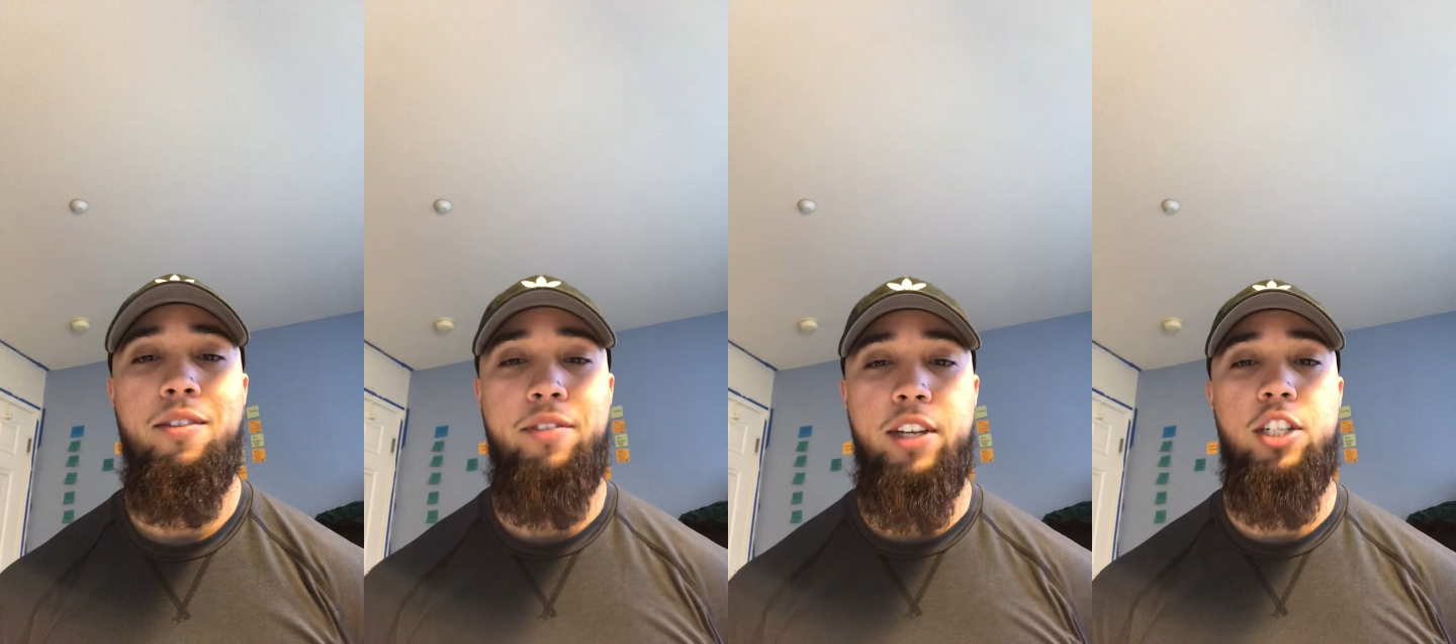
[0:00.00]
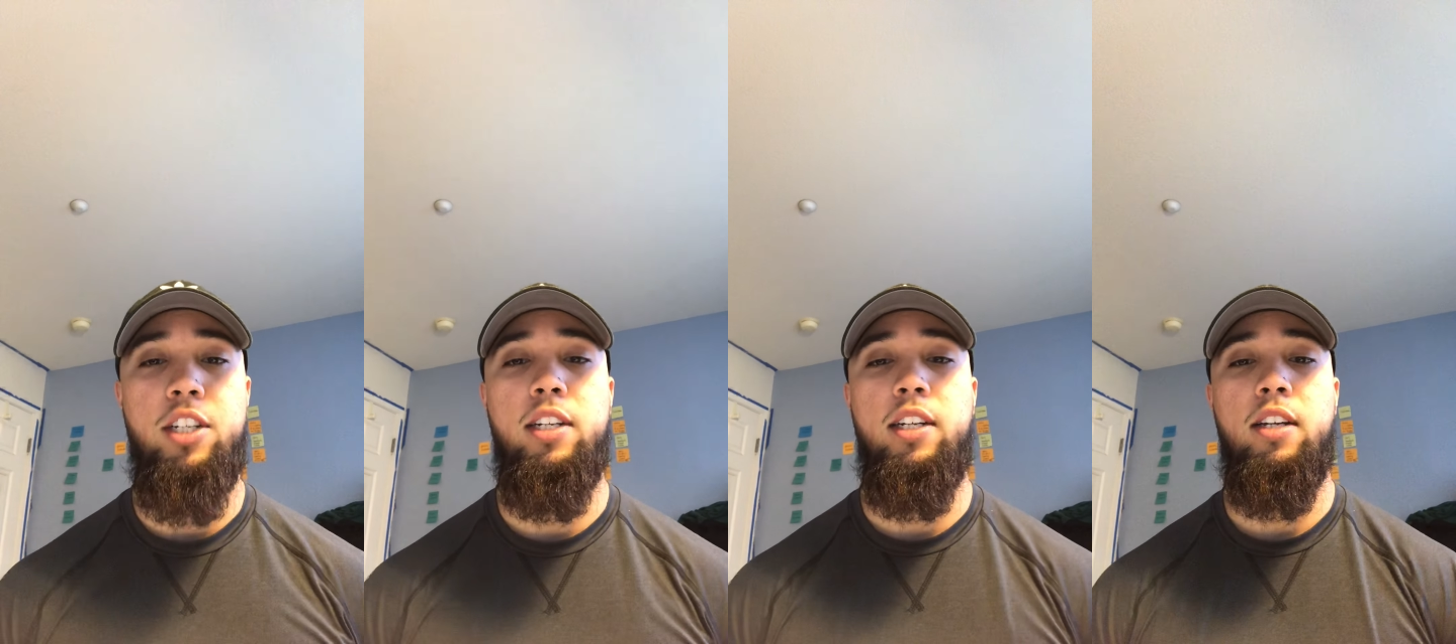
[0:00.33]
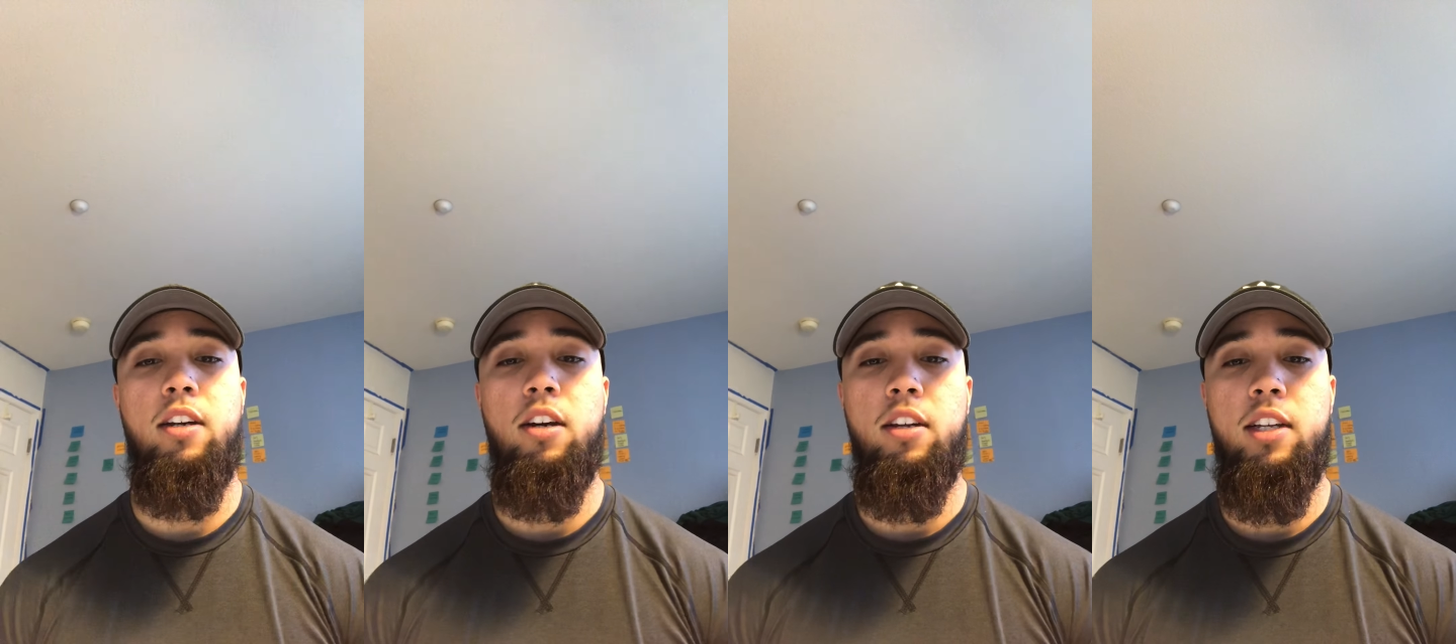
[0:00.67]
fidgeting,
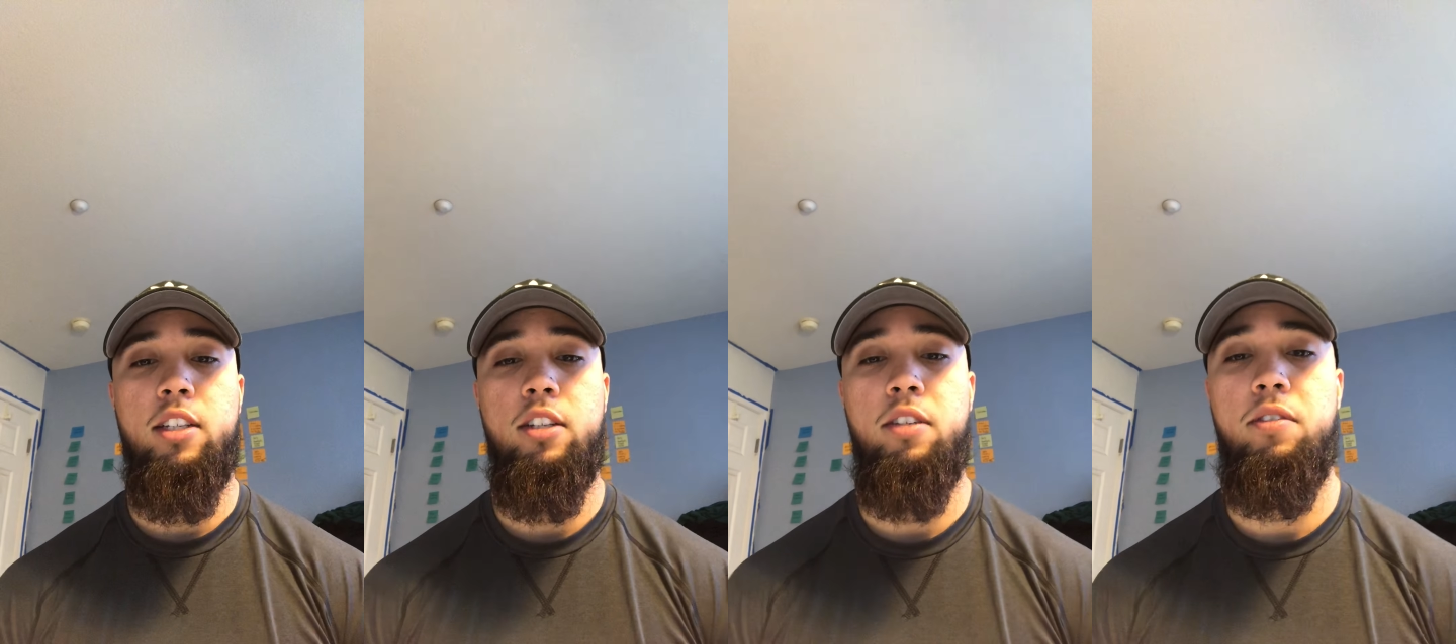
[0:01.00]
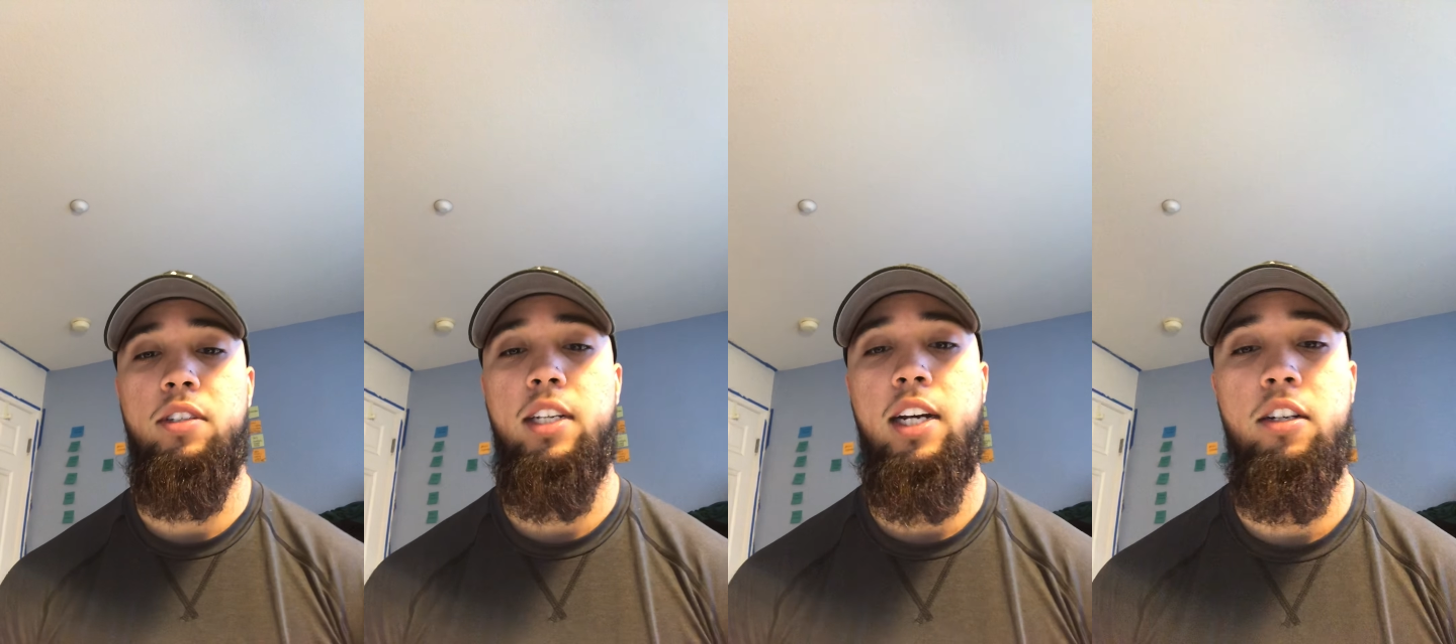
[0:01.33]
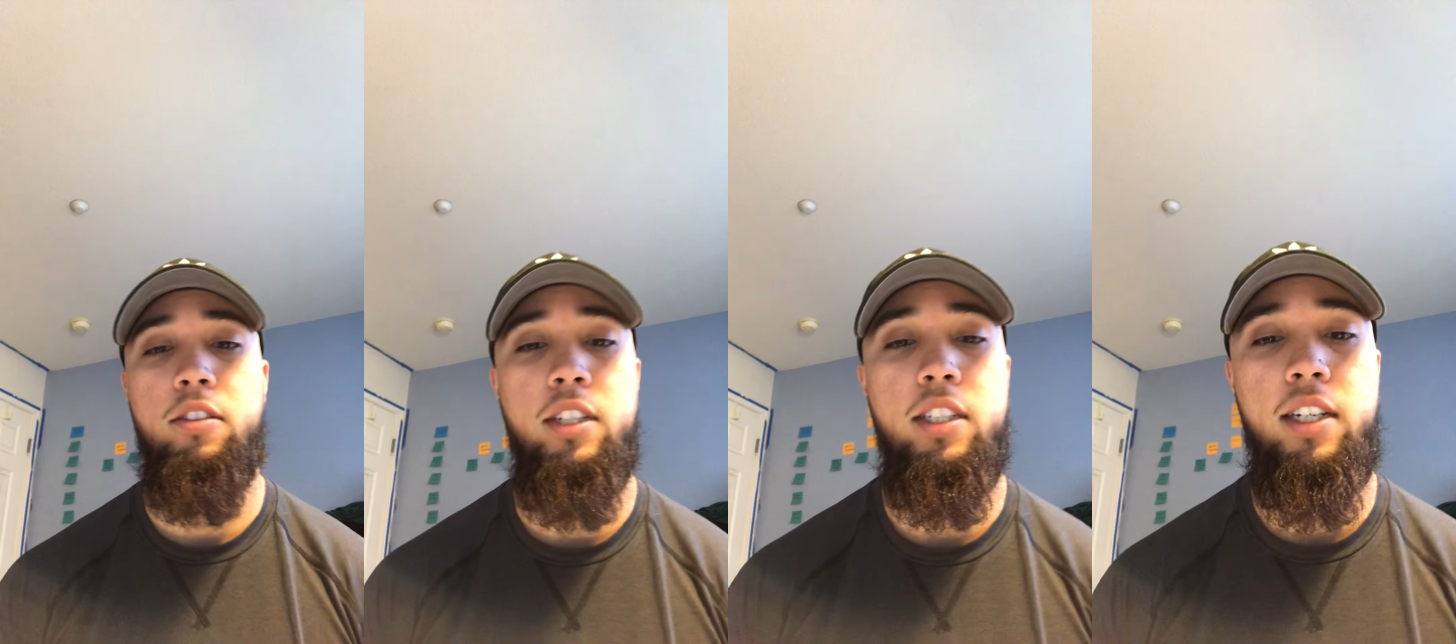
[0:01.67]
all that stuff is
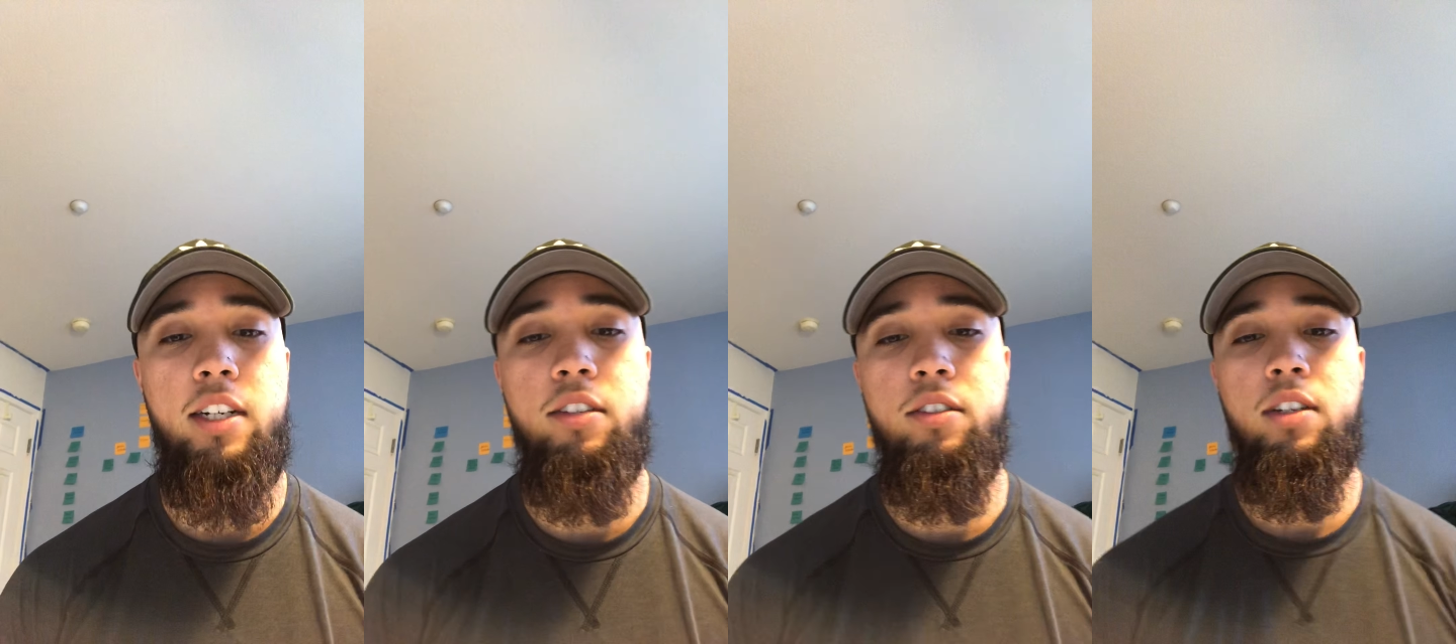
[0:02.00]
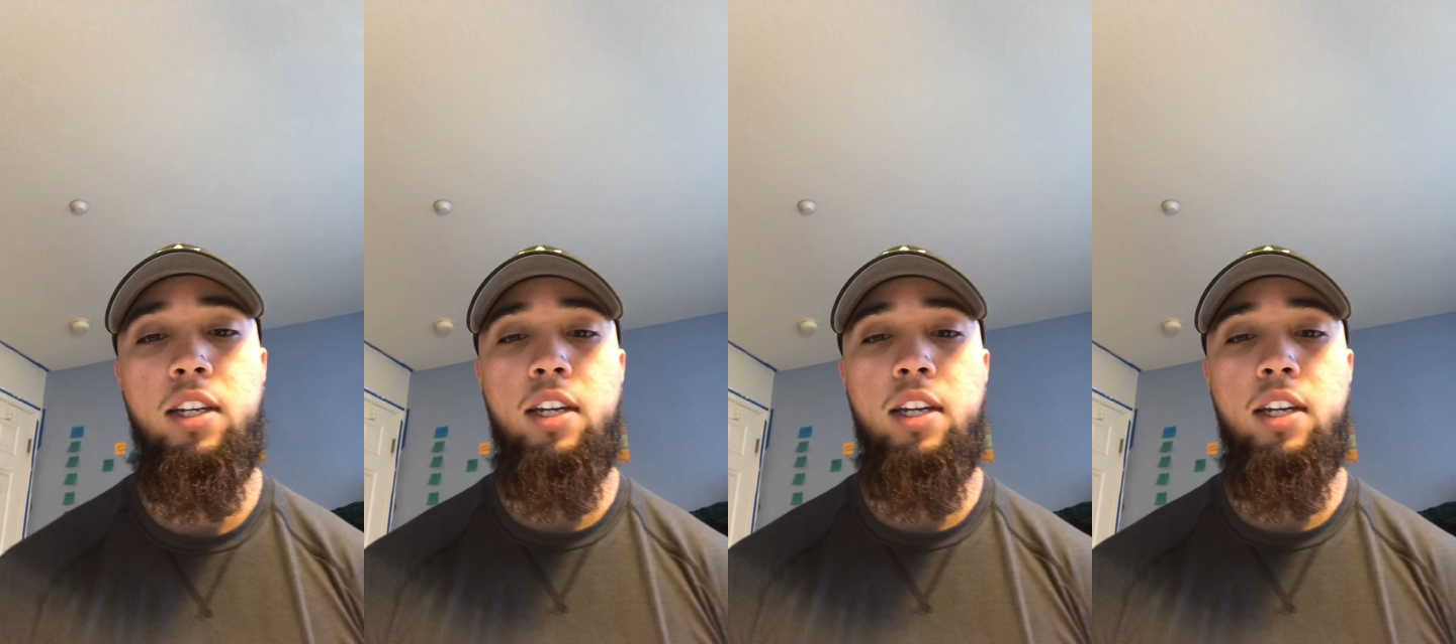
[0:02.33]
calories out